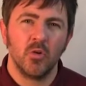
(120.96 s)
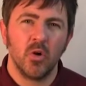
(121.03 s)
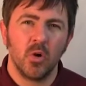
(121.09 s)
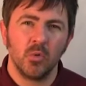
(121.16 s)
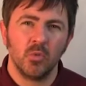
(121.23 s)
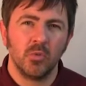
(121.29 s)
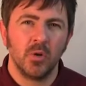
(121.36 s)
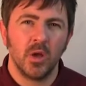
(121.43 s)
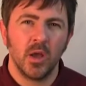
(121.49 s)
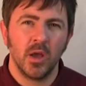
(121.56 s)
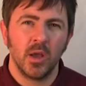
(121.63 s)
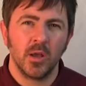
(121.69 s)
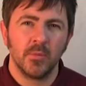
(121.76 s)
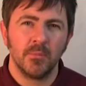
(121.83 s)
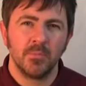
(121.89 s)
your own
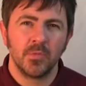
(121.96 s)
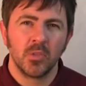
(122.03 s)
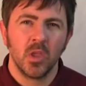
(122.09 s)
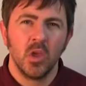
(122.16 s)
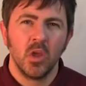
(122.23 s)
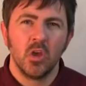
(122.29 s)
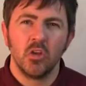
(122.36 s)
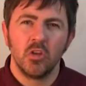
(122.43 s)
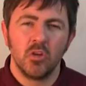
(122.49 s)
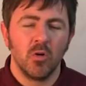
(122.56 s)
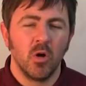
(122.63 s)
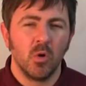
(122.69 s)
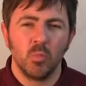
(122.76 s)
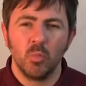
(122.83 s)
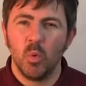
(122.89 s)

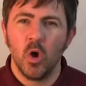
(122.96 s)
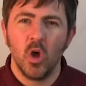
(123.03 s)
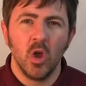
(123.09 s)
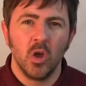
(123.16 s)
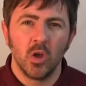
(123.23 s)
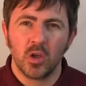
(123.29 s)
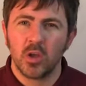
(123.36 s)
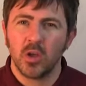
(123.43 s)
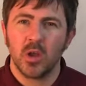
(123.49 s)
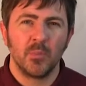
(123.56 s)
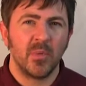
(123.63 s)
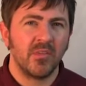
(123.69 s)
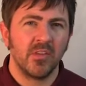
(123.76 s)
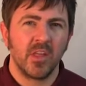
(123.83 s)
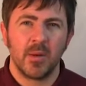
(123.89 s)
work,
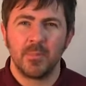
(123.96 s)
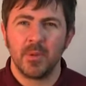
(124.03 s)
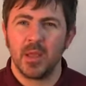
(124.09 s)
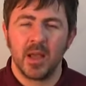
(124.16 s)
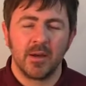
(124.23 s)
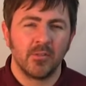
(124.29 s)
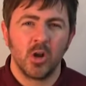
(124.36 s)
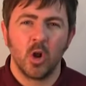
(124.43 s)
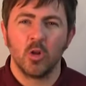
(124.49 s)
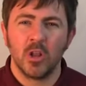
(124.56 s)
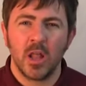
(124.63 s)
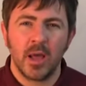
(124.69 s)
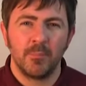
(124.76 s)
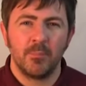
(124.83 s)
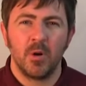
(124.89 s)
whether that be of an
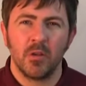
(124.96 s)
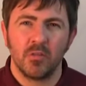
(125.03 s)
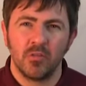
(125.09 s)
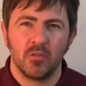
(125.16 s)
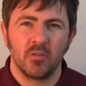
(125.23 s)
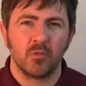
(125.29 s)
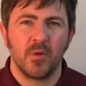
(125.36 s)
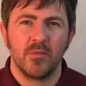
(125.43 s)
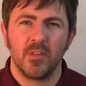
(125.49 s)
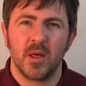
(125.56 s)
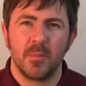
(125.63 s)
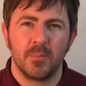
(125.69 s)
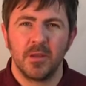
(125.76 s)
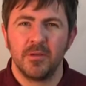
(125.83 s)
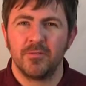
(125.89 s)
online presence, whether
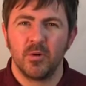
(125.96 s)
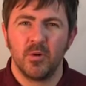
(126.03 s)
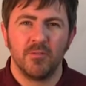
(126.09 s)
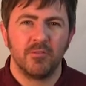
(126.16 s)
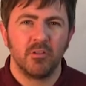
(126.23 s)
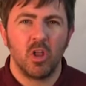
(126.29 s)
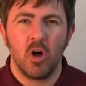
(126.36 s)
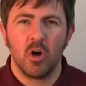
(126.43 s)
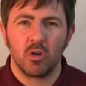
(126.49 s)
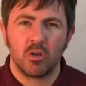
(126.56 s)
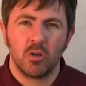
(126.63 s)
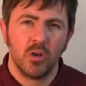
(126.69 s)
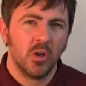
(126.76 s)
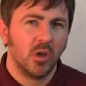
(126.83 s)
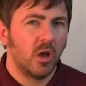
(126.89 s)
that be through a
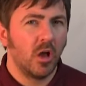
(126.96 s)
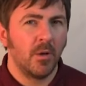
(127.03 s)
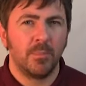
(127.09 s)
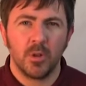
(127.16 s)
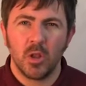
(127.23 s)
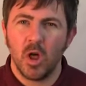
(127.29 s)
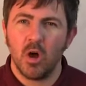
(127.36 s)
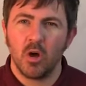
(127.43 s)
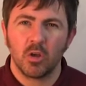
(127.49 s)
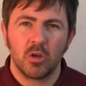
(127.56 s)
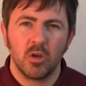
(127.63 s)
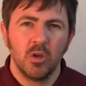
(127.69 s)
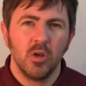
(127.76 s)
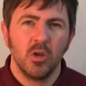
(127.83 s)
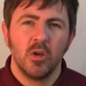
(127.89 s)
vlog, a
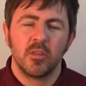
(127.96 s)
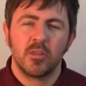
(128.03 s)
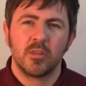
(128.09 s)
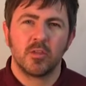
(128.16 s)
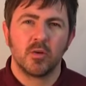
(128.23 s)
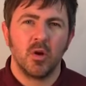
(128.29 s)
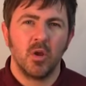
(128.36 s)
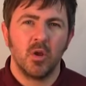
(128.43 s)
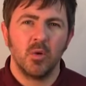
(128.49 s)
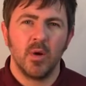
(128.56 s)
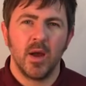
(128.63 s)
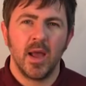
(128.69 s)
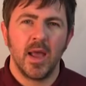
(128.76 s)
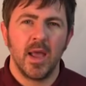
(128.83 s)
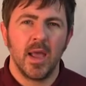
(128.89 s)
blog,
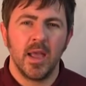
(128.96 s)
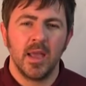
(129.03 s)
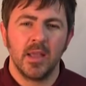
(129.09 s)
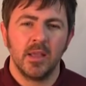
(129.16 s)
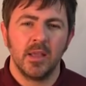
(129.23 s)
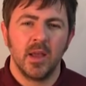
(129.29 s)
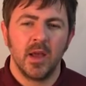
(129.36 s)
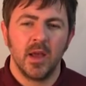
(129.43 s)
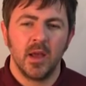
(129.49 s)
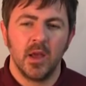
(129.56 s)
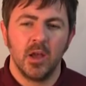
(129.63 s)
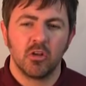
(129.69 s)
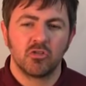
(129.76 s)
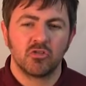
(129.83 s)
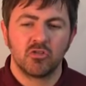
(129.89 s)
through
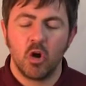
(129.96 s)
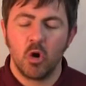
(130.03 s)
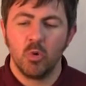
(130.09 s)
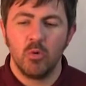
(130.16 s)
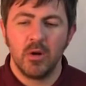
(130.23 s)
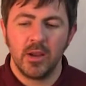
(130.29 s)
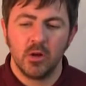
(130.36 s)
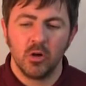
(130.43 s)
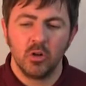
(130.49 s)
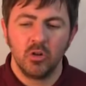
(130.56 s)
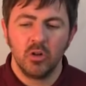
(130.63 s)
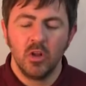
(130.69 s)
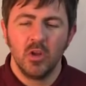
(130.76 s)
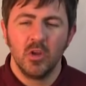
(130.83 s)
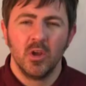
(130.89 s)
a show
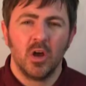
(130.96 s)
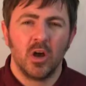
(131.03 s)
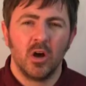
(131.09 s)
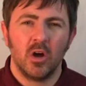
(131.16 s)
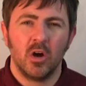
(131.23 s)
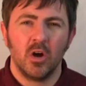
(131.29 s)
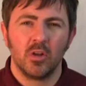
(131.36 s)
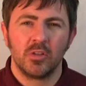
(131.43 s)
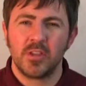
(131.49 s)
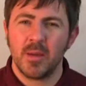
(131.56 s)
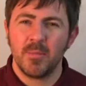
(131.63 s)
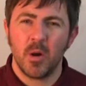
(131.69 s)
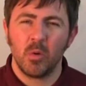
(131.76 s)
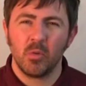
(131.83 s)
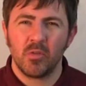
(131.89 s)
reel or
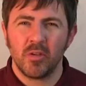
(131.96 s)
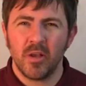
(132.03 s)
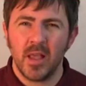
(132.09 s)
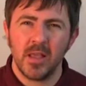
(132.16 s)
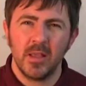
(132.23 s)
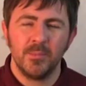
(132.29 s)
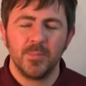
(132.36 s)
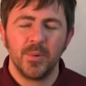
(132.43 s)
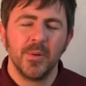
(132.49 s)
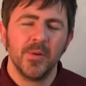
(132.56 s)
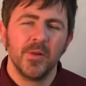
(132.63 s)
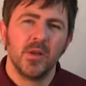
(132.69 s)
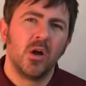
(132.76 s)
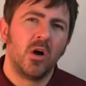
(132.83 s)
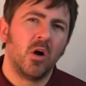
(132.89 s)
demo tape,
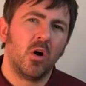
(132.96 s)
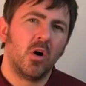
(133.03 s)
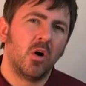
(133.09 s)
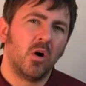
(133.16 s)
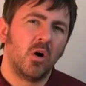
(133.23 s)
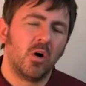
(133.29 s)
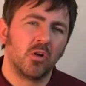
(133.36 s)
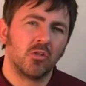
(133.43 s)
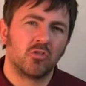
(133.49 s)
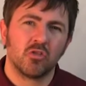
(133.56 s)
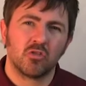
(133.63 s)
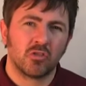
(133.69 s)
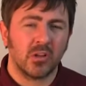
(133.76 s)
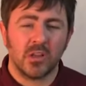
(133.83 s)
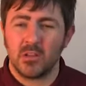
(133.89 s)
or
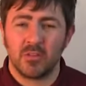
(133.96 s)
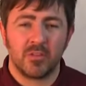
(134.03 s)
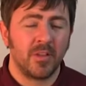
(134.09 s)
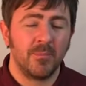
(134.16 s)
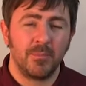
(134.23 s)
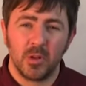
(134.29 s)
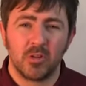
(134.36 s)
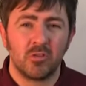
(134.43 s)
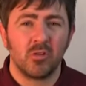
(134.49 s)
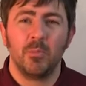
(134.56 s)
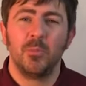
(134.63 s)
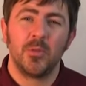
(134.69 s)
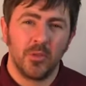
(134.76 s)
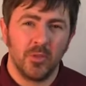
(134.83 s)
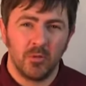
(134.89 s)
just simply
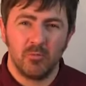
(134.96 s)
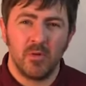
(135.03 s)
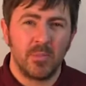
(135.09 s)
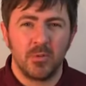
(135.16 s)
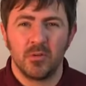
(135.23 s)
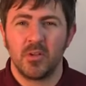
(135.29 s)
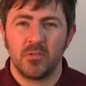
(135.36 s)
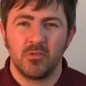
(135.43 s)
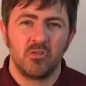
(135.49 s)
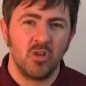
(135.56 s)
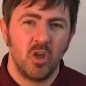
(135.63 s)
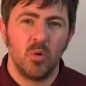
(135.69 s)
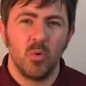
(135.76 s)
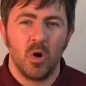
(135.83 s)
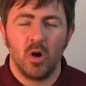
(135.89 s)
something that represents
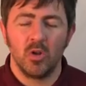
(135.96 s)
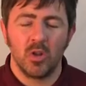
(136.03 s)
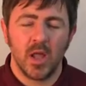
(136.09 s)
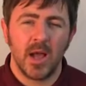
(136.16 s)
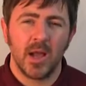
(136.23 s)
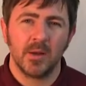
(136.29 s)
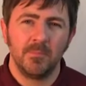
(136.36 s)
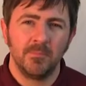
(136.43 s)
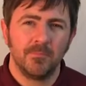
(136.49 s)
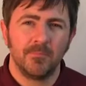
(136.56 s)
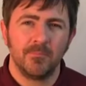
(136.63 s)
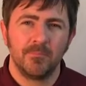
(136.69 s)
you online.